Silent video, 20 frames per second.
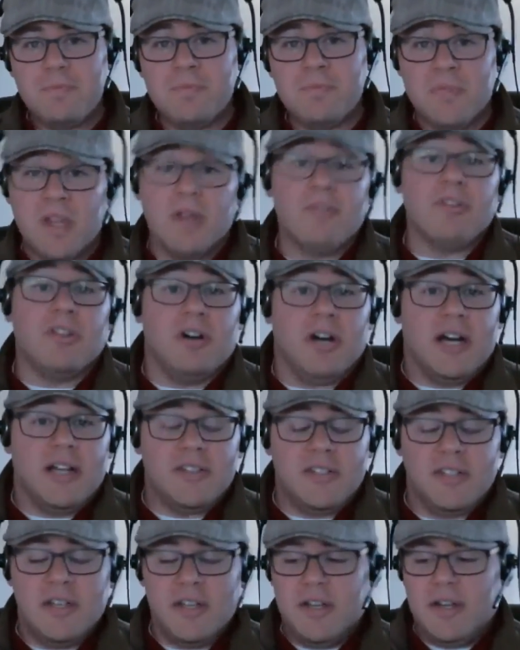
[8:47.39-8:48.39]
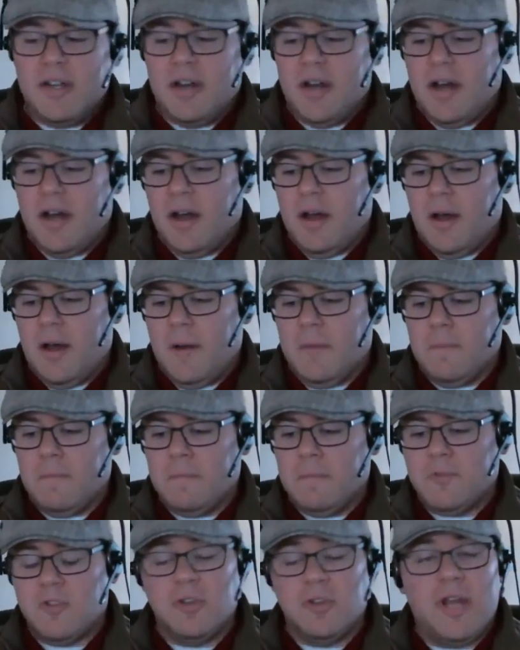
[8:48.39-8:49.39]
nevertheless,
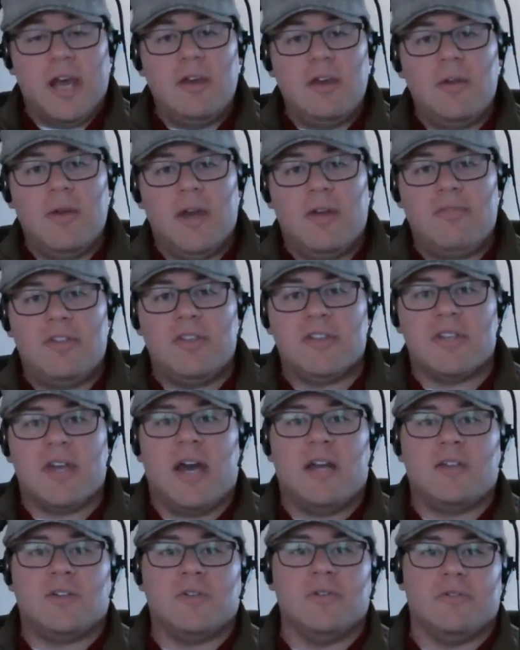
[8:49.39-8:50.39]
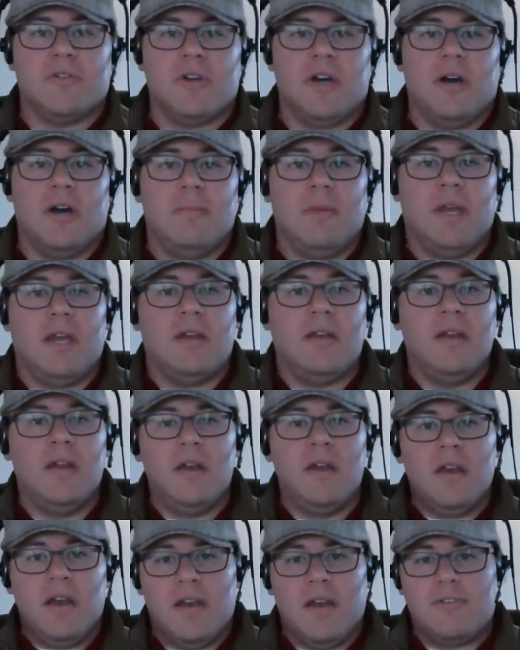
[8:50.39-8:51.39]
Um, so now you have these guys who have come in,
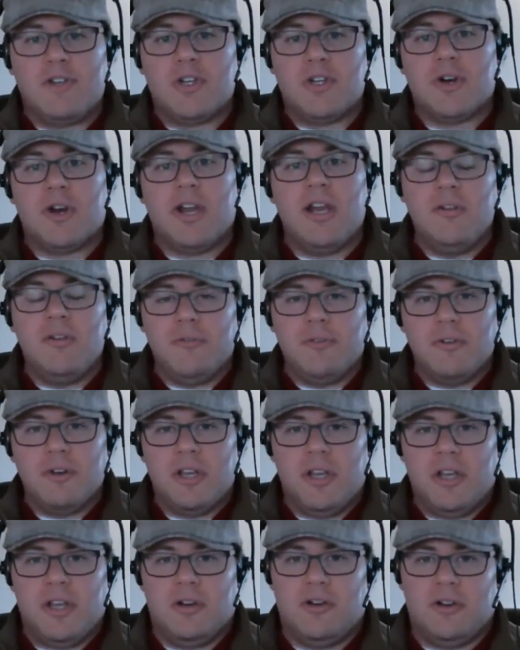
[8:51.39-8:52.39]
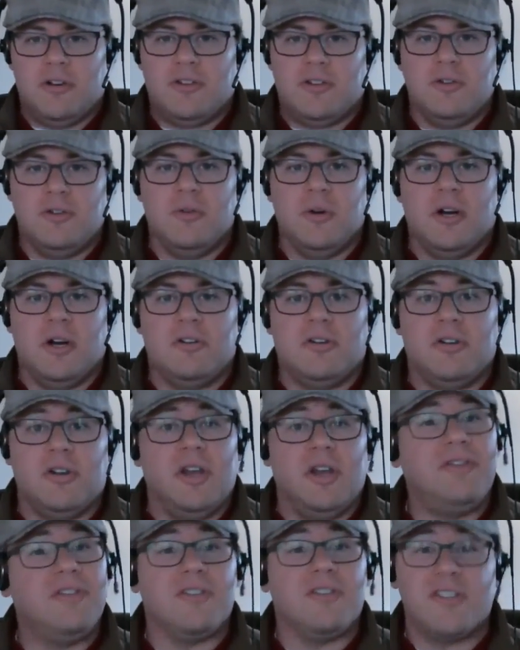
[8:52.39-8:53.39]
have trained for a year or two
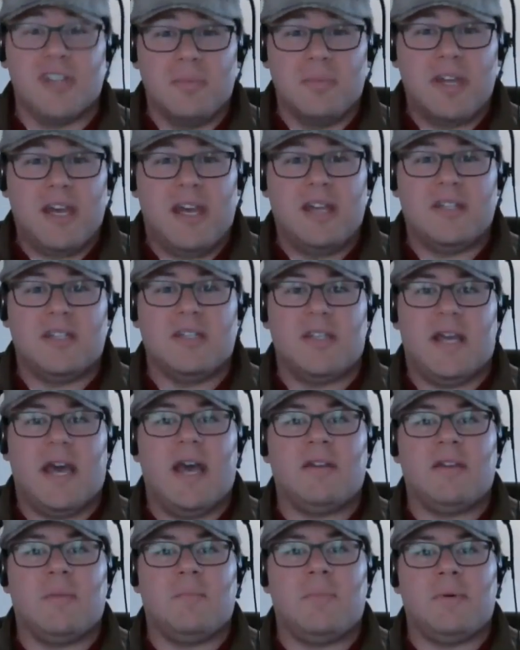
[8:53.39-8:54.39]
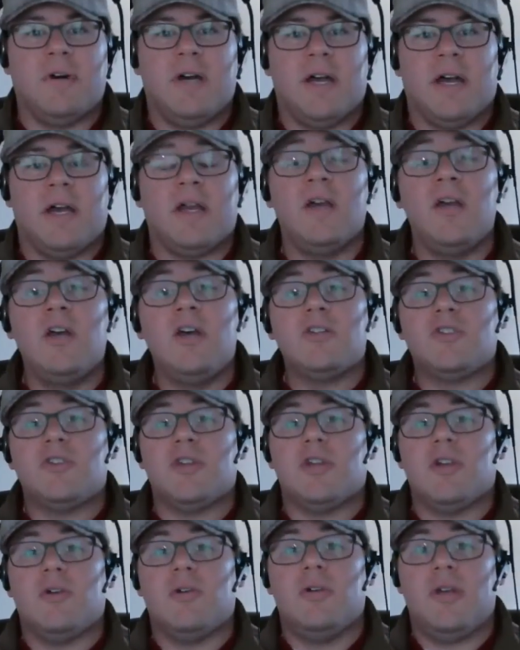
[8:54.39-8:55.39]
underneath, in some cases had to play, so
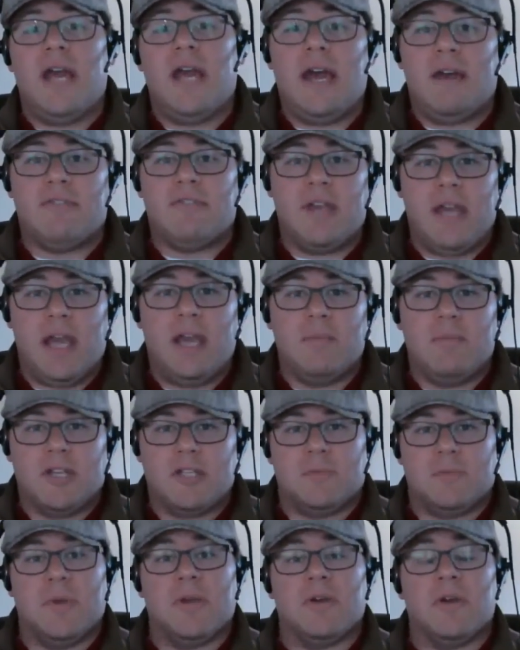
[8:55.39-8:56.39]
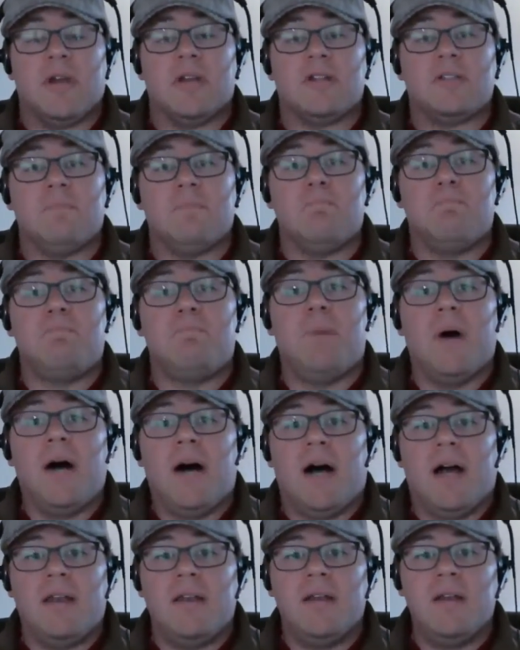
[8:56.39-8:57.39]
you don't have game experience.
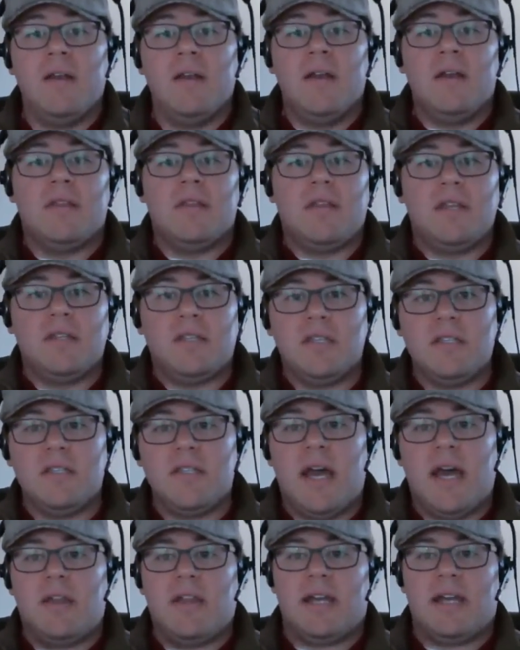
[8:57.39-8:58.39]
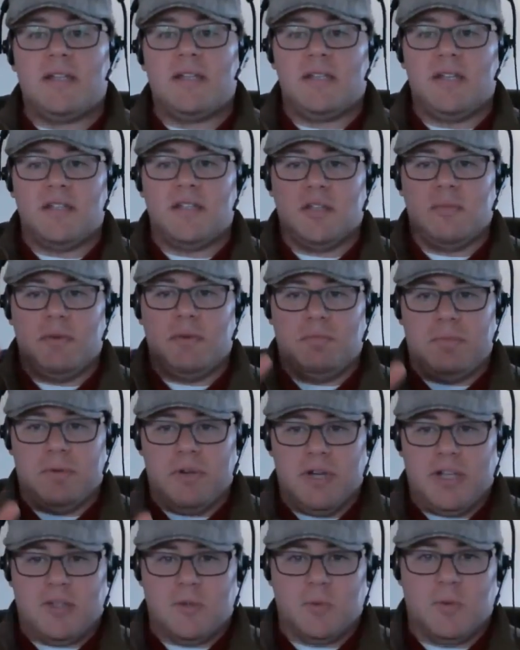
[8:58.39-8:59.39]
But this is now that system in
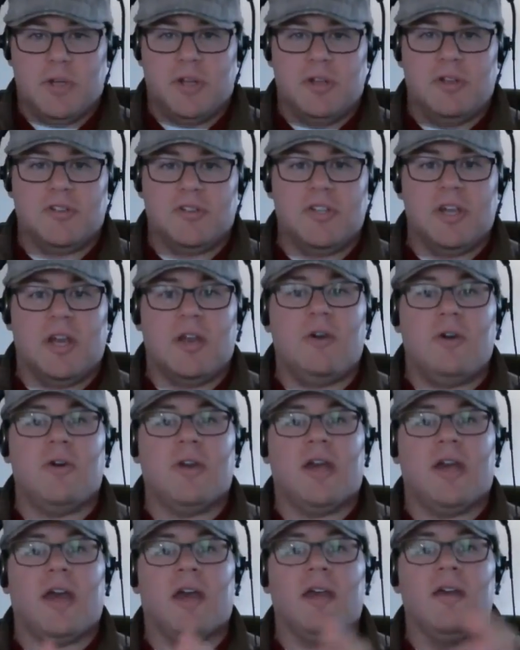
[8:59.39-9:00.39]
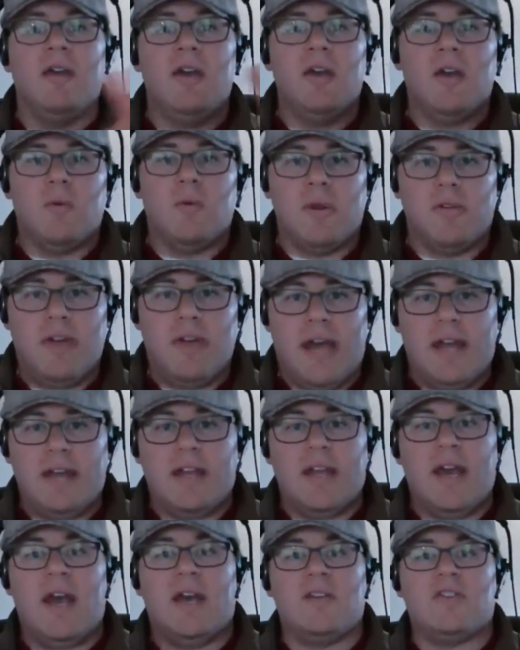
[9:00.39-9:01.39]
place where you say, okay, we've
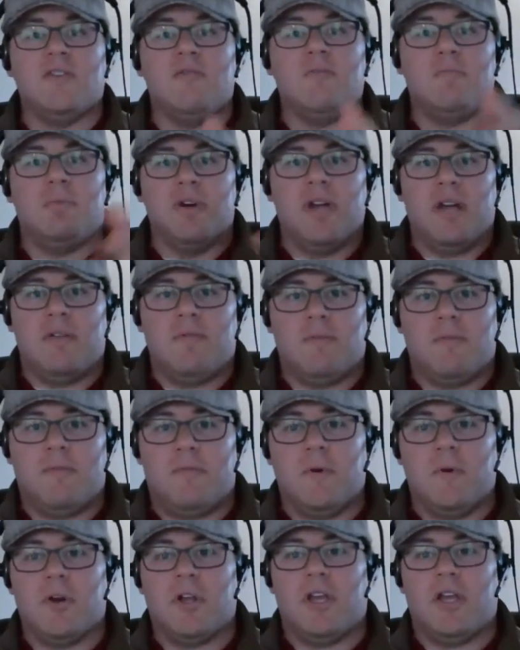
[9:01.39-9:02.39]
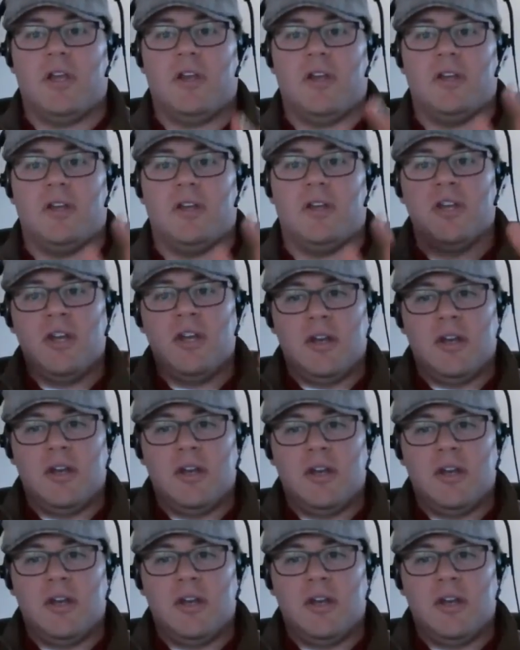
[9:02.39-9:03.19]
had guys who've played for four years.